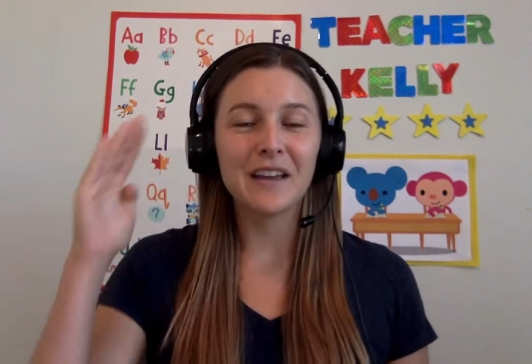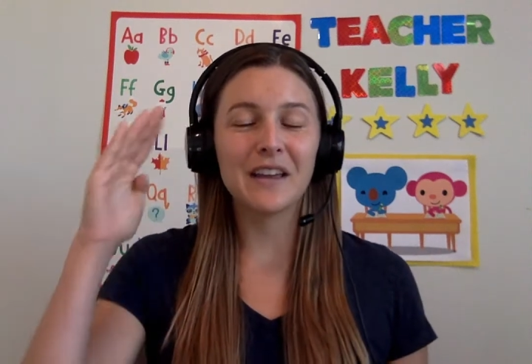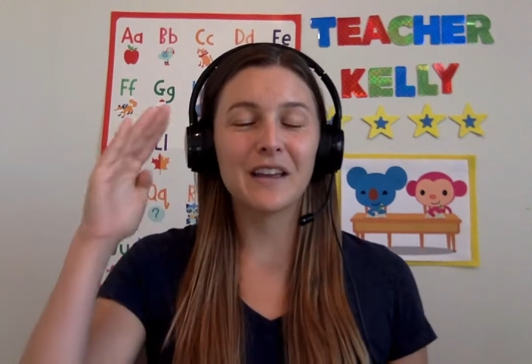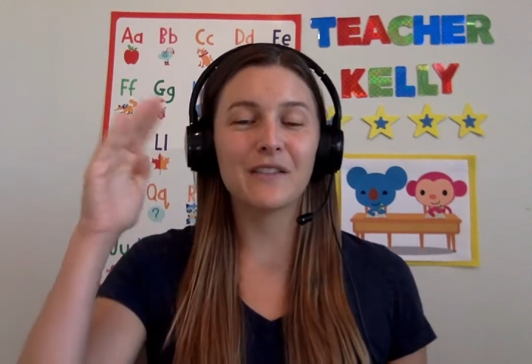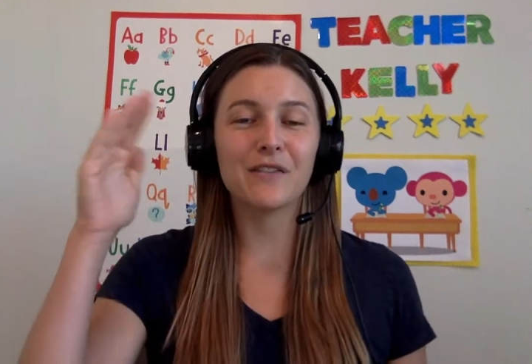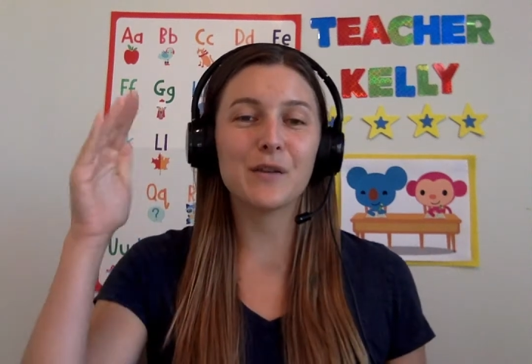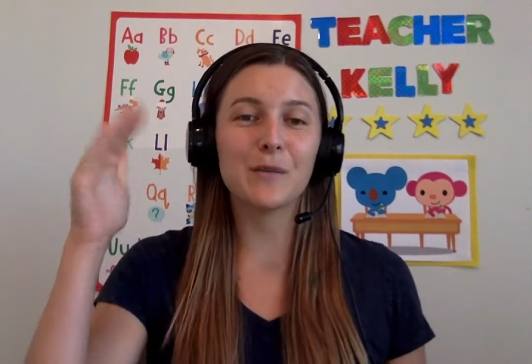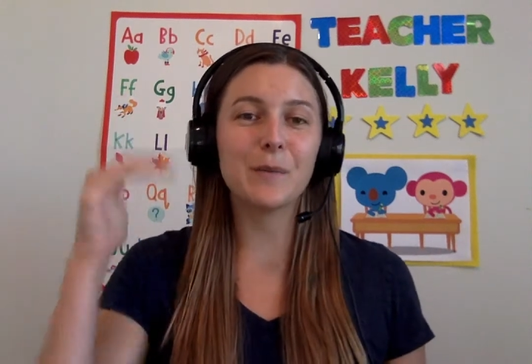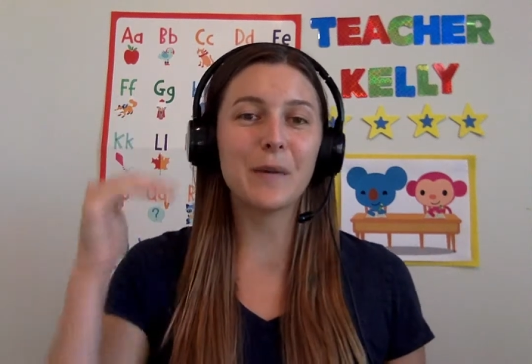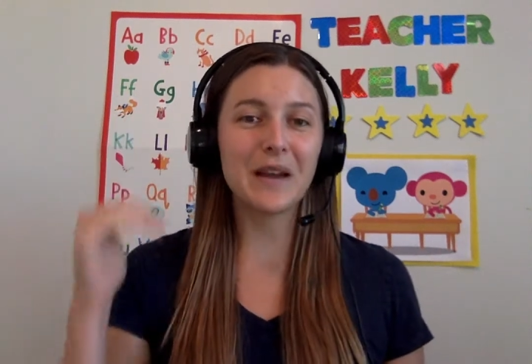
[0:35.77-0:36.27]

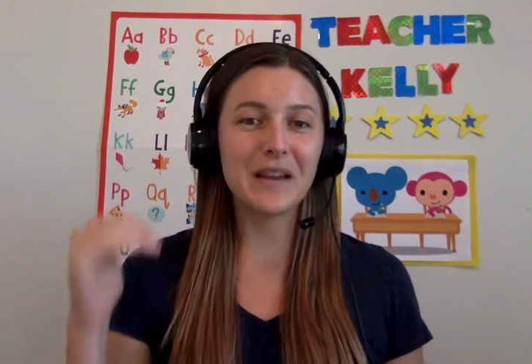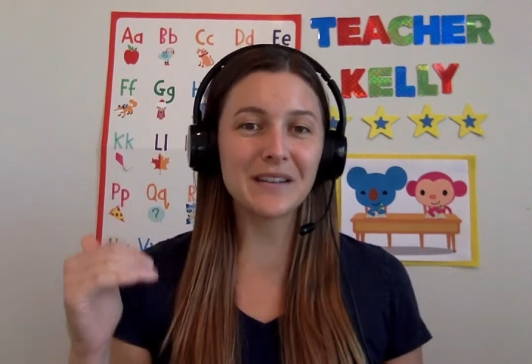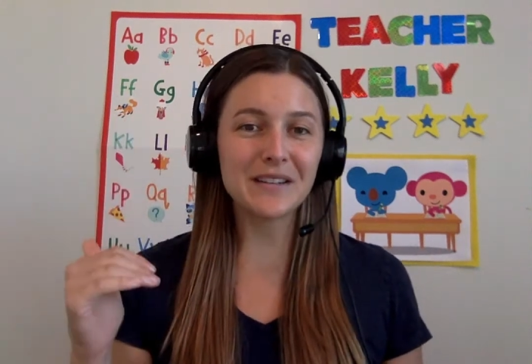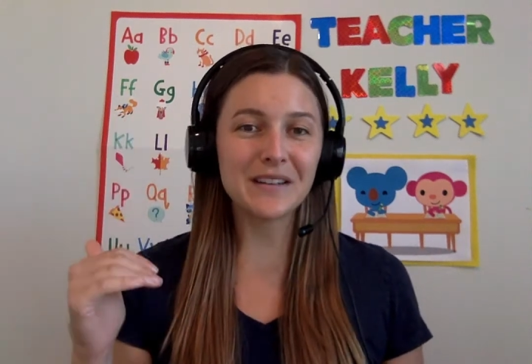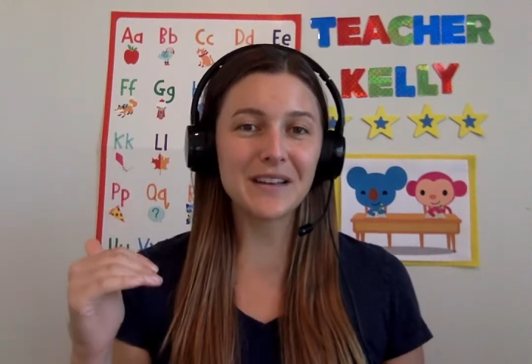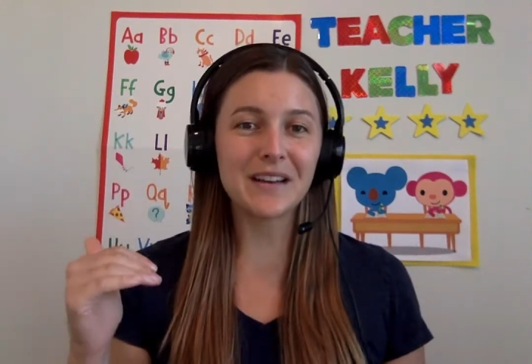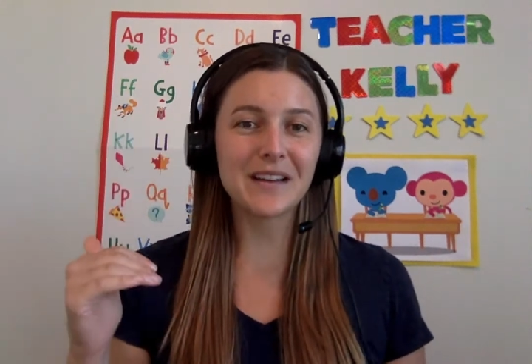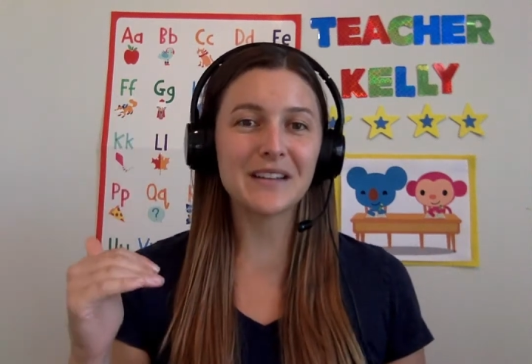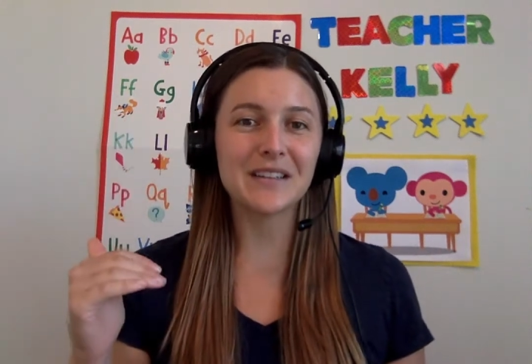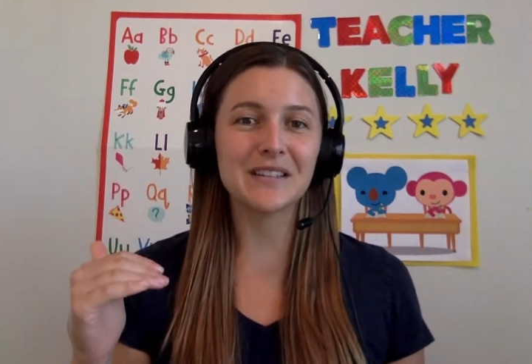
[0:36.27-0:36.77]
give the
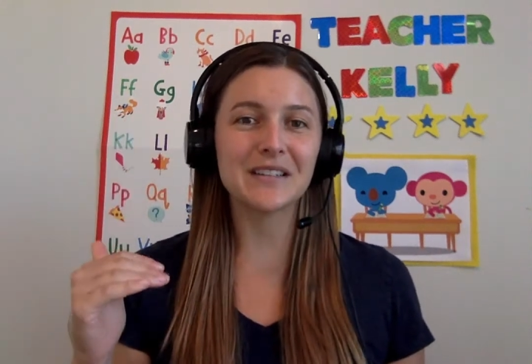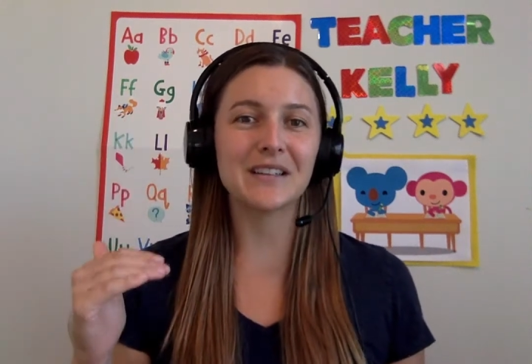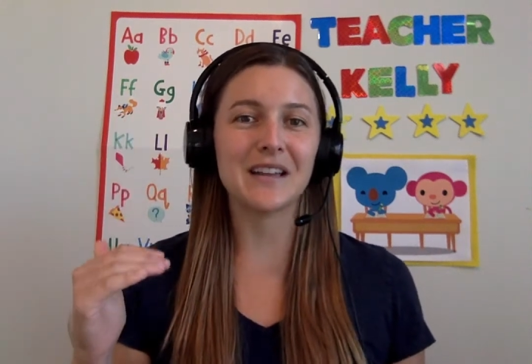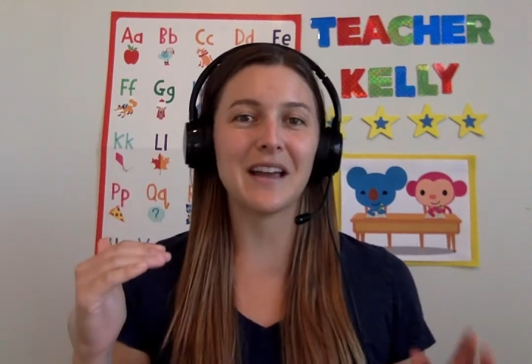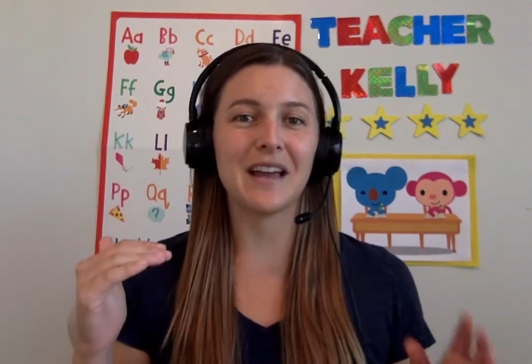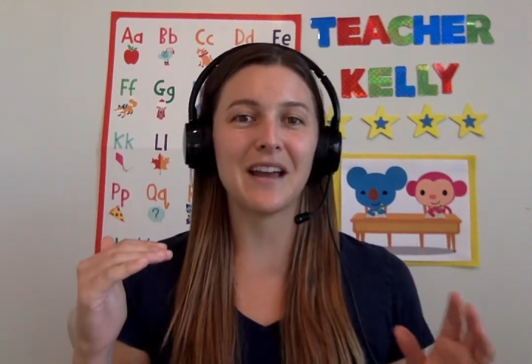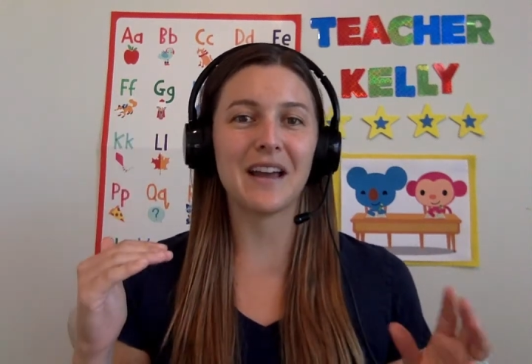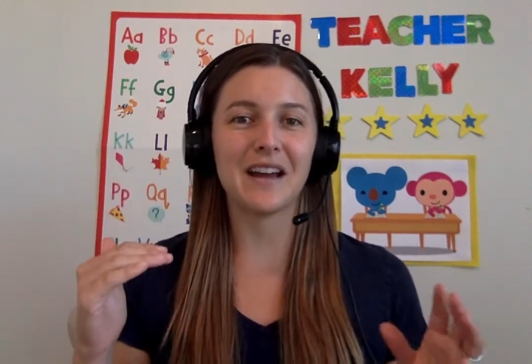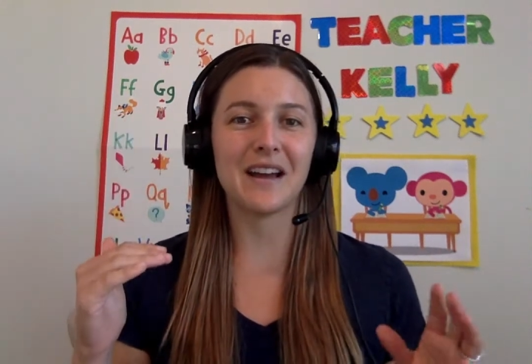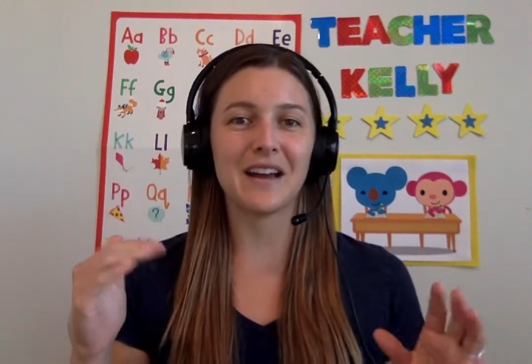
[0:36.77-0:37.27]
basics,
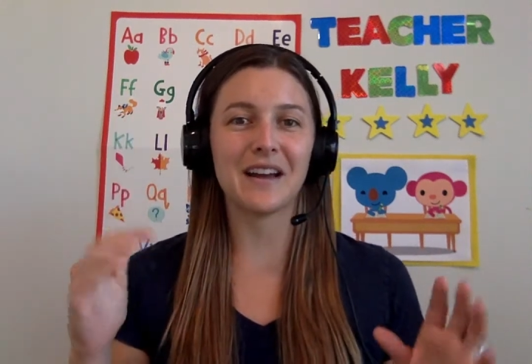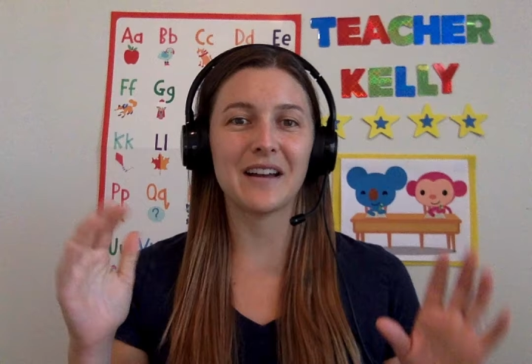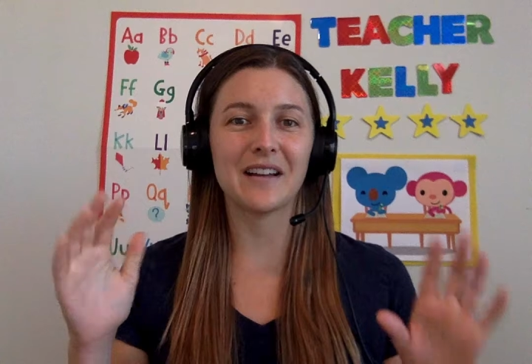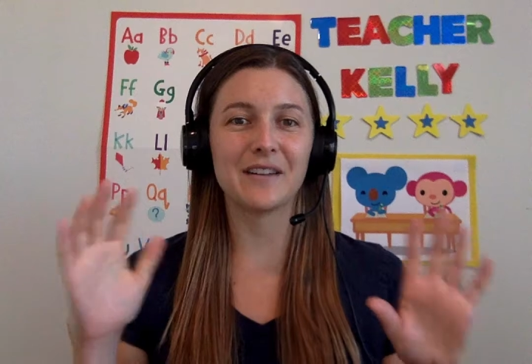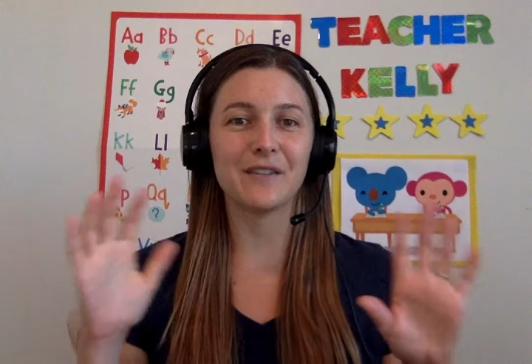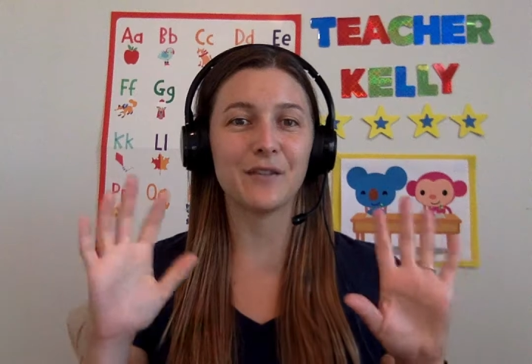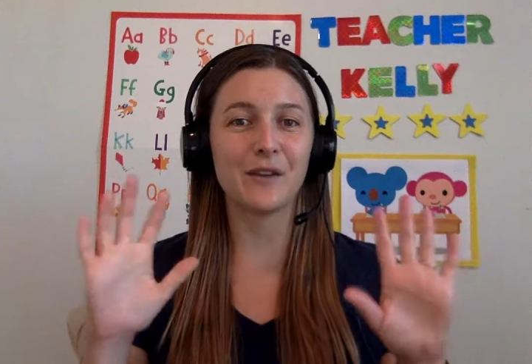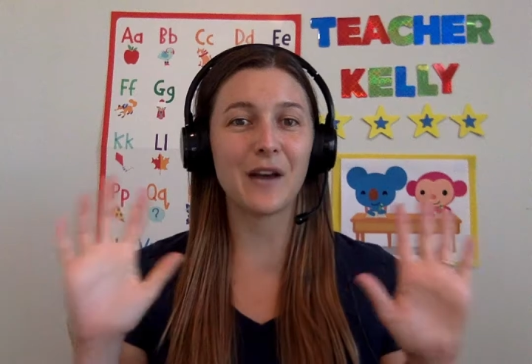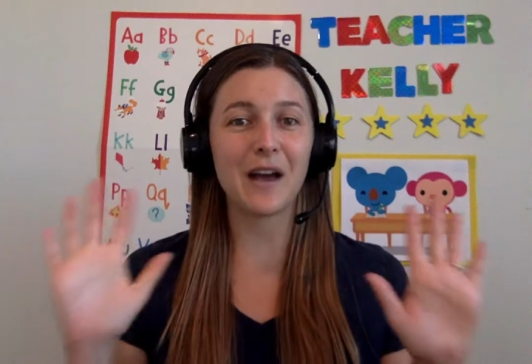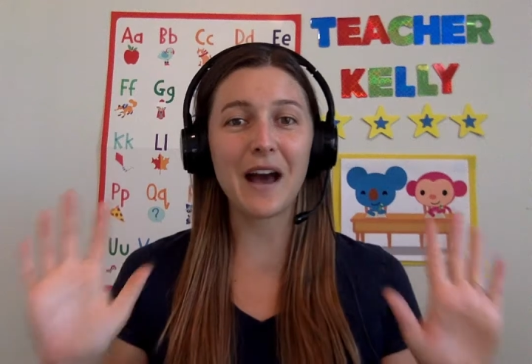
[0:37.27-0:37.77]

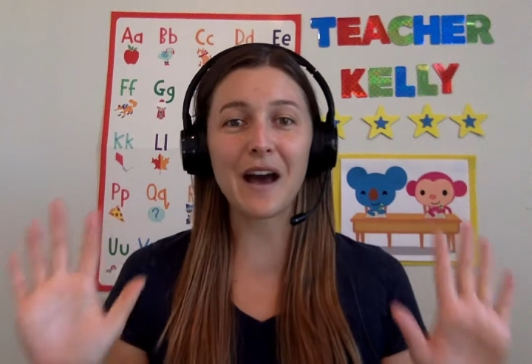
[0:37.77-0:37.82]
and if you